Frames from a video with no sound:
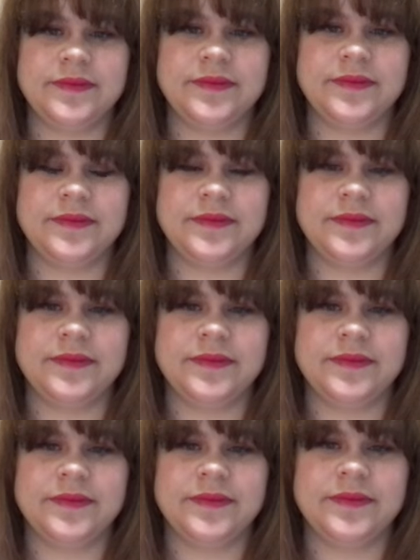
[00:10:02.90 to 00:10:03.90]

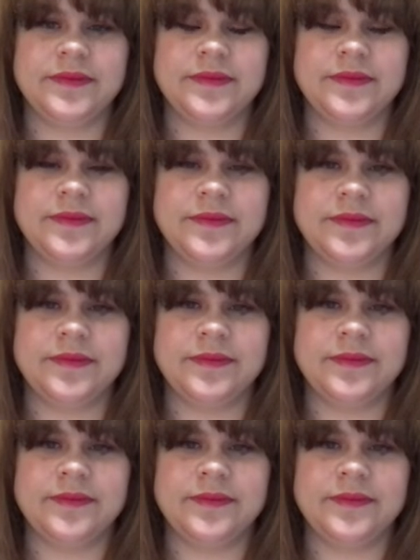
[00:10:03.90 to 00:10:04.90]

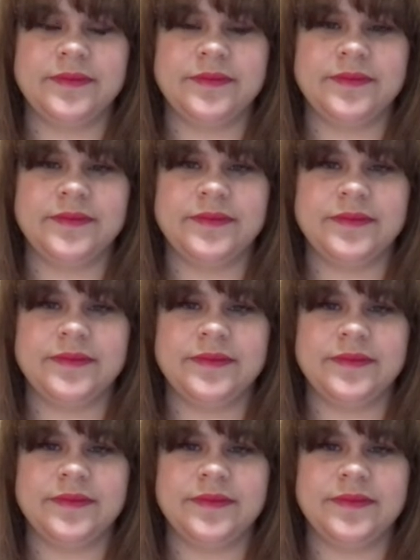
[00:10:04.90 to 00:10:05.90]

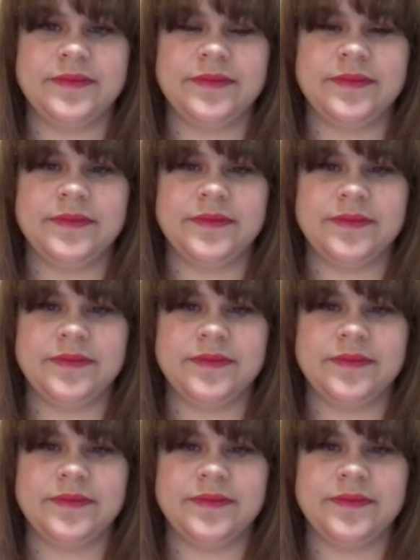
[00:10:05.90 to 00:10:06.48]
[no speech]